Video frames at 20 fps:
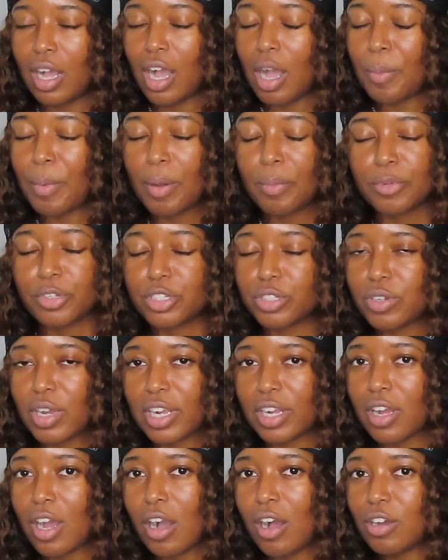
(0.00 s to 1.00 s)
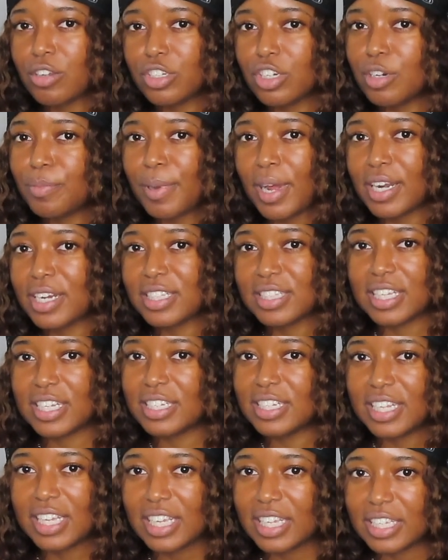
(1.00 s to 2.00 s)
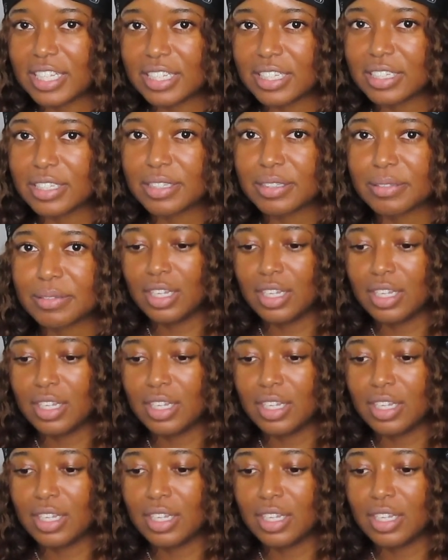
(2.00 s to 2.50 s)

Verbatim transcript: I'm almost sure I called nobody that day.